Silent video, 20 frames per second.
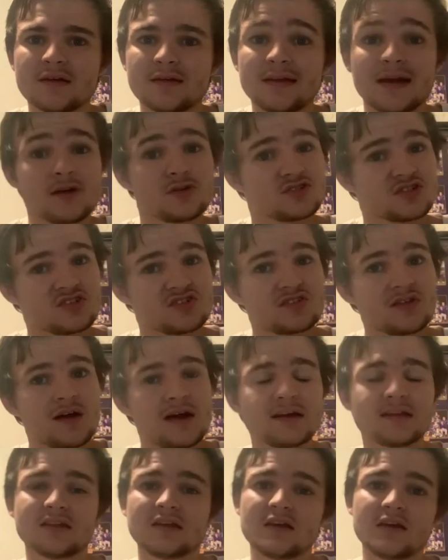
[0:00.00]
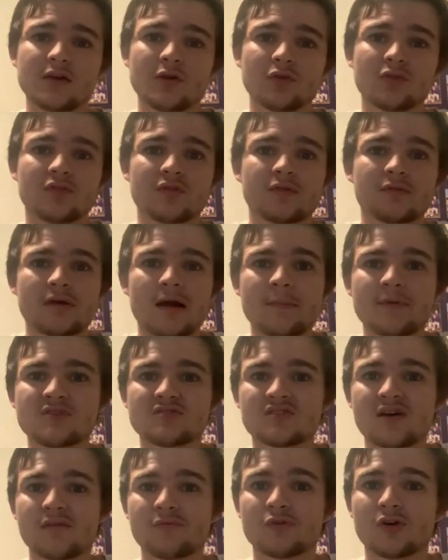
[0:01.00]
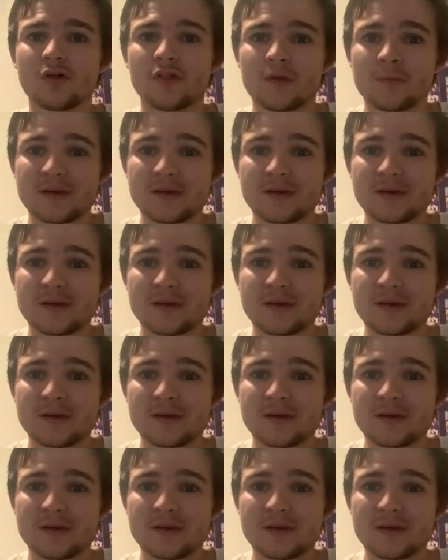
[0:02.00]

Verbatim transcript: Now, just like the Eels and the Rabbits, I've got